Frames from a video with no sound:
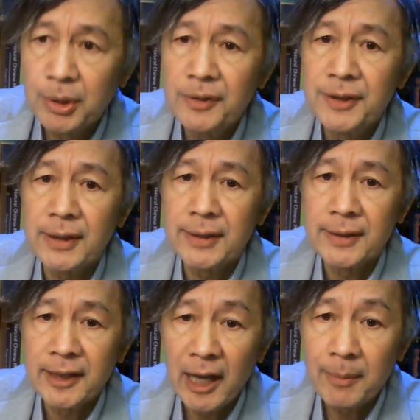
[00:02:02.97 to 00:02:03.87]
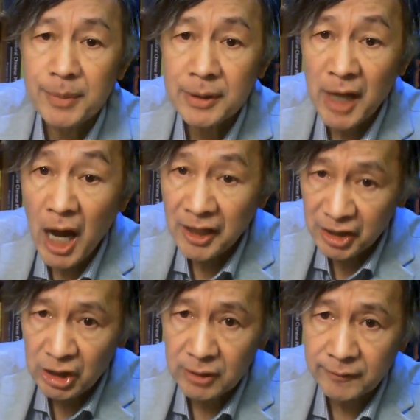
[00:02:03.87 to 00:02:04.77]
process can be
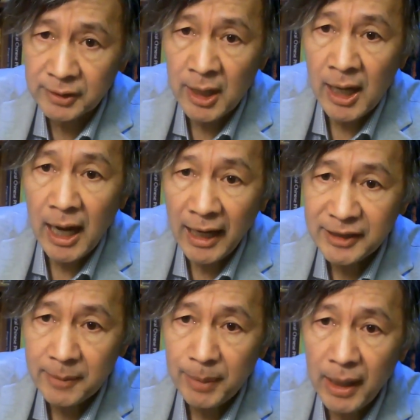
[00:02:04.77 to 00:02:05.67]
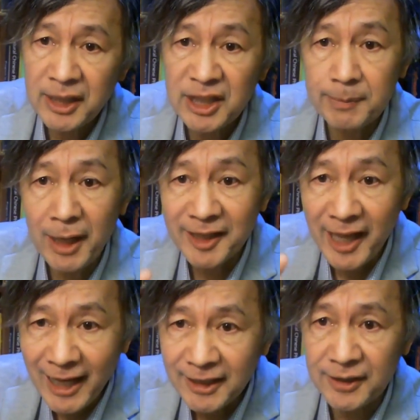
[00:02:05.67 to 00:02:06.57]
achieved either by
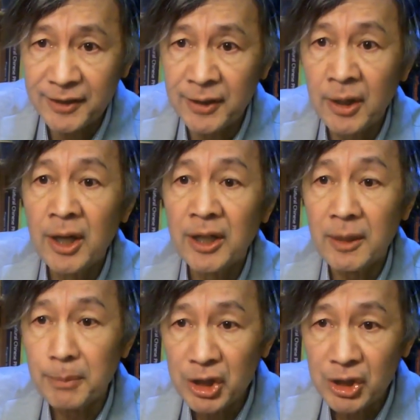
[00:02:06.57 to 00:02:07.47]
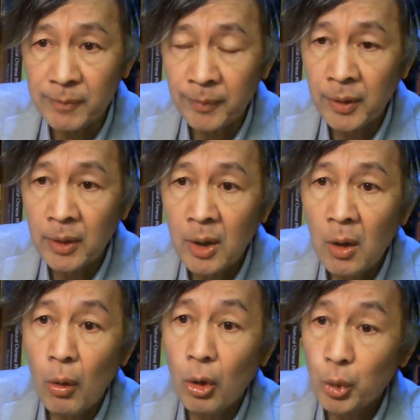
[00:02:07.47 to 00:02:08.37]
spontaneous emission
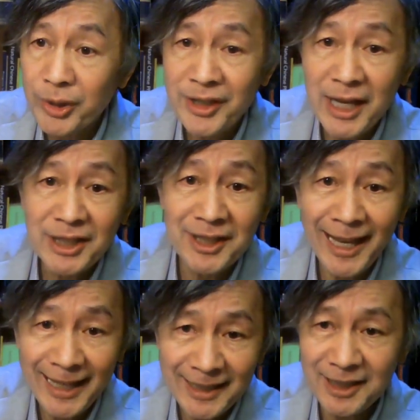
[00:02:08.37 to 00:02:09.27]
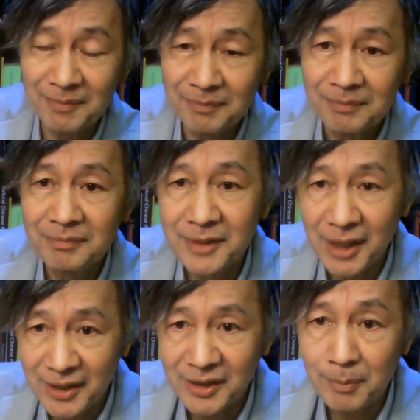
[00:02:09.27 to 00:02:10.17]
or radiation heating,
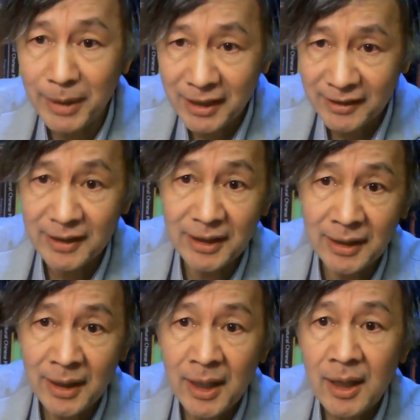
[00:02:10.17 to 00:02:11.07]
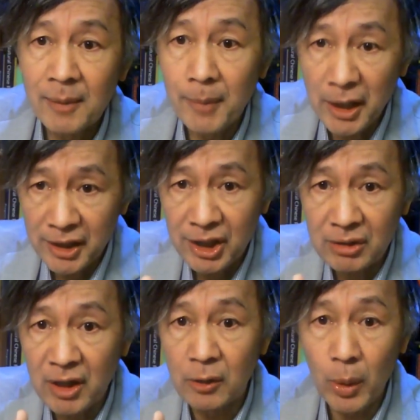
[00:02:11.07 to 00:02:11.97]
just to make the
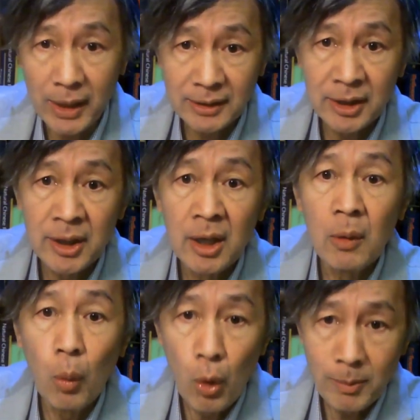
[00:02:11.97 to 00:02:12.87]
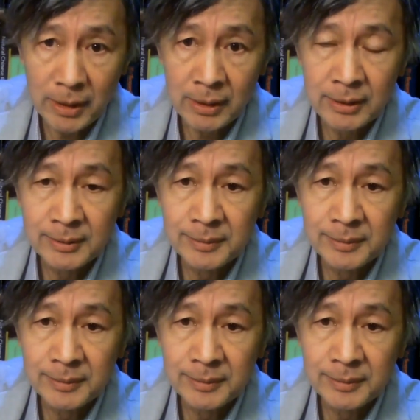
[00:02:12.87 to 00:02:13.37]
molecule around warmer.